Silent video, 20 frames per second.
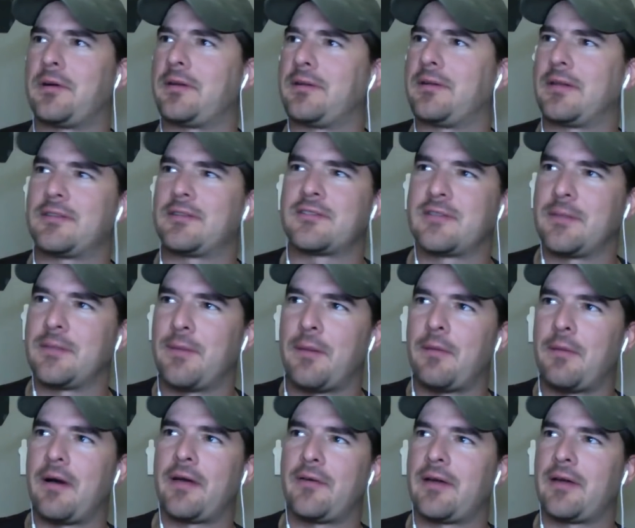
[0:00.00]
It slipped my
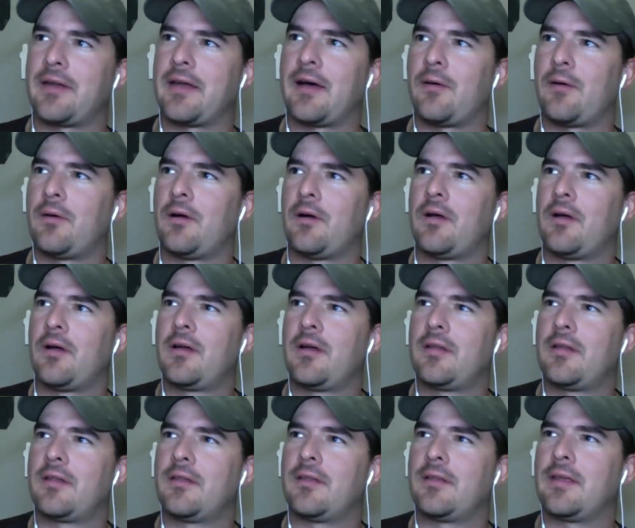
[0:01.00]
mind right now.
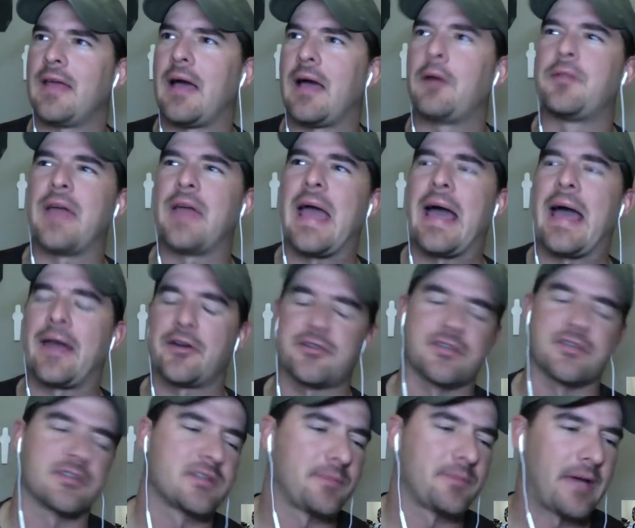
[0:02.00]
The oh the adder
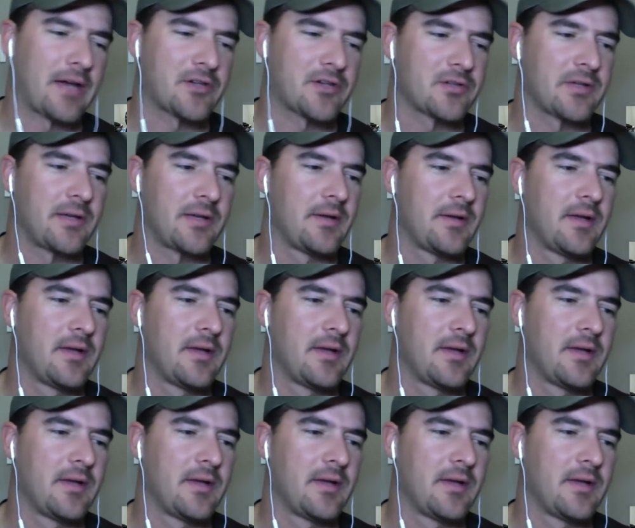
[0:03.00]
system actually.